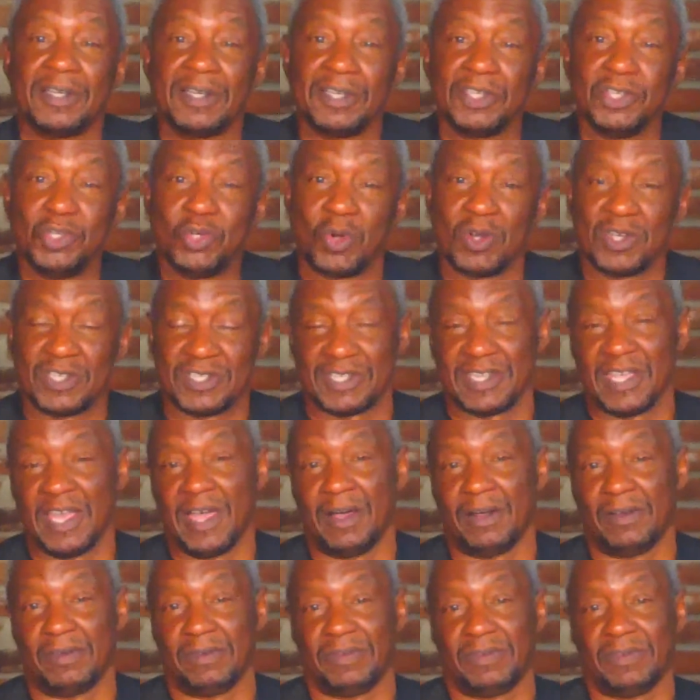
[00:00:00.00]

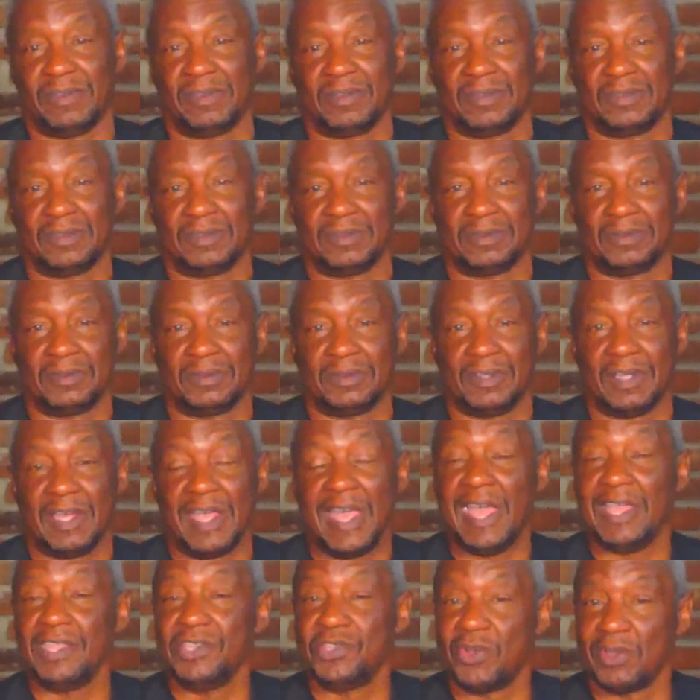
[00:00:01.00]
yourself
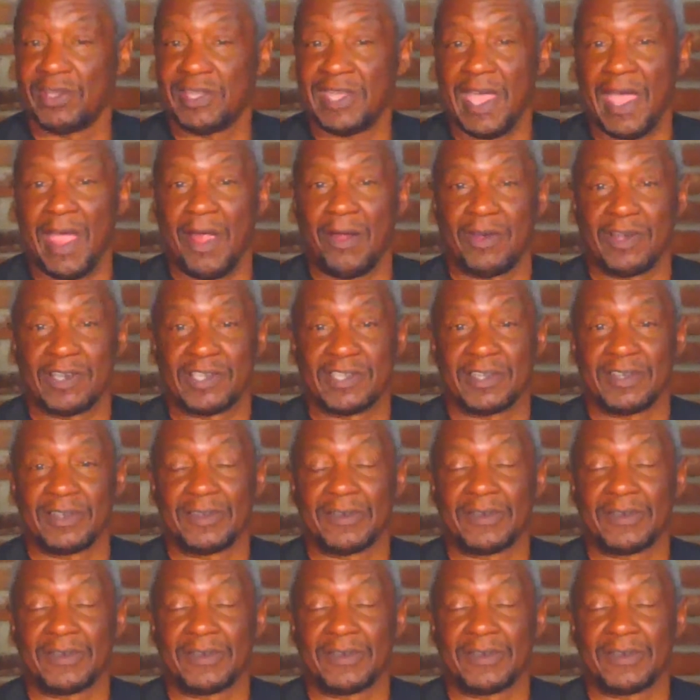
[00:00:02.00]
and your character.